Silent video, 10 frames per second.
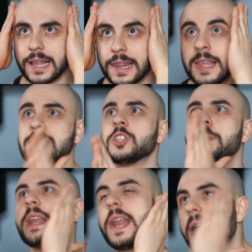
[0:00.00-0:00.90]
This has
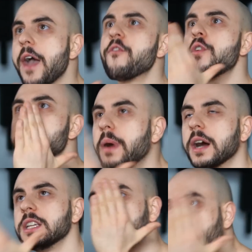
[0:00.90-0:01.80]
been in
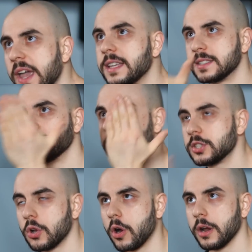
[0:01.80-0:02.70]
everybody's face since the
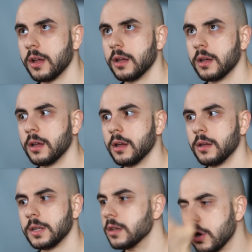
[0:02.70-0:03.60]
start,
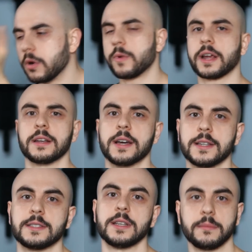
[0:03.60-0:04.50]
yet no one
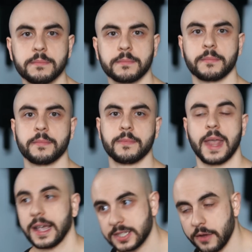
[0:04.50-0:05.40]
recognizes it,
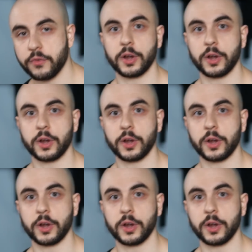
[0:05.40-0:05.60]
except